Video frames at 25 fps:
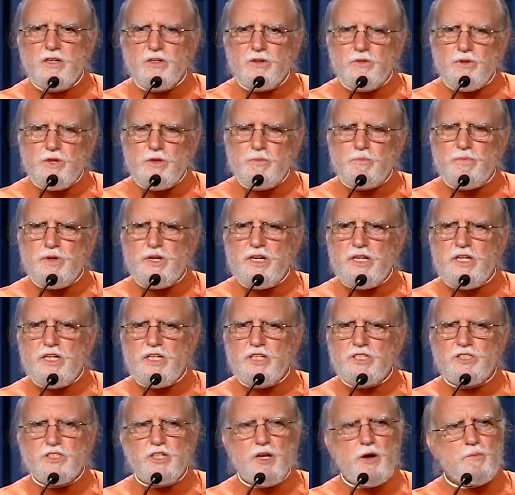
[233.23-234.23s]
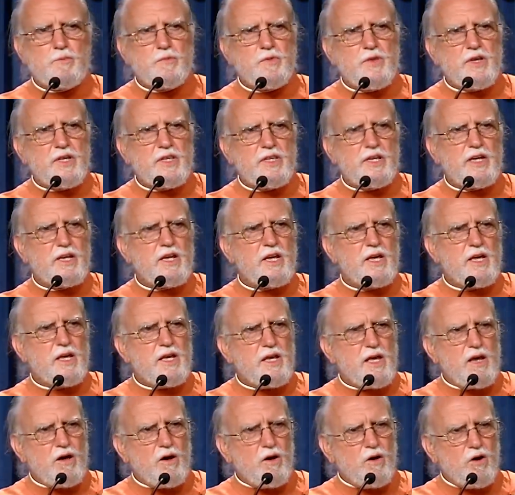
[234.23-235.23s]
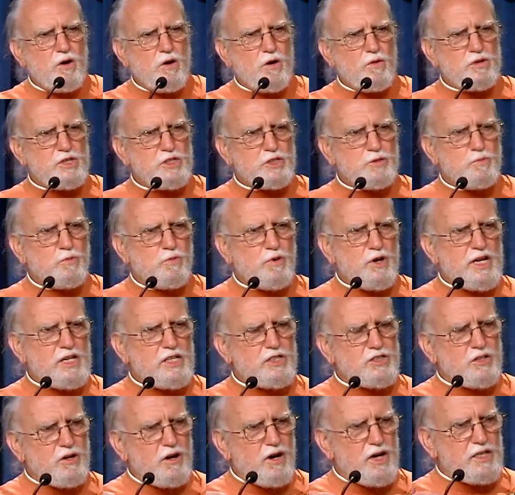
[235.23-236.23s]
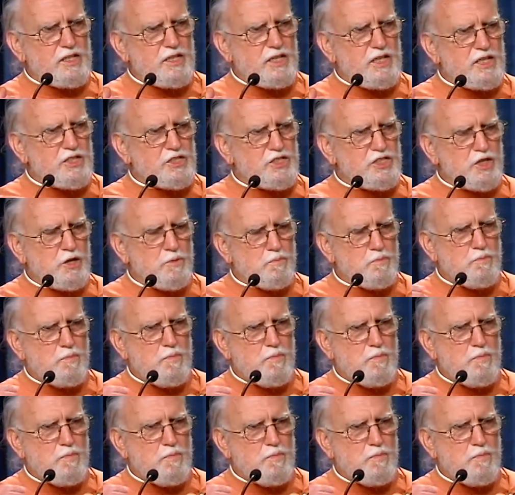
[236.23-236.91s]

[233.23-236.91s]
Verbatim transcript: repeating something that always brings our attention